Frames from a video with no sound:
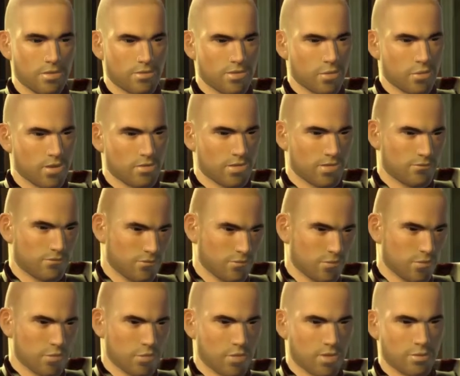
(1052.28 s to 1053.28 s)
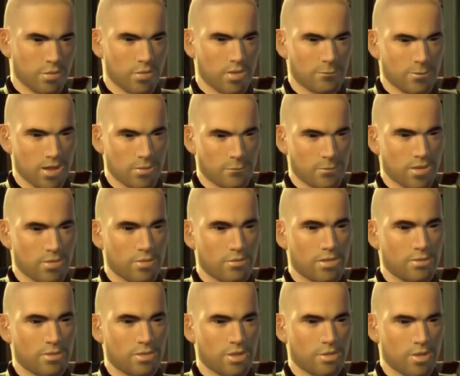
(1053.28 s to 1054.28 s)
Letting you live was one of my better
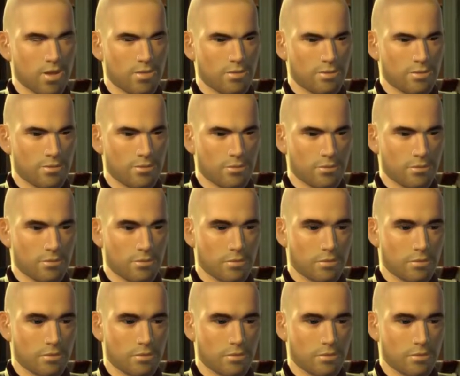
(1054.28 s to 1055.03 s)
decisions.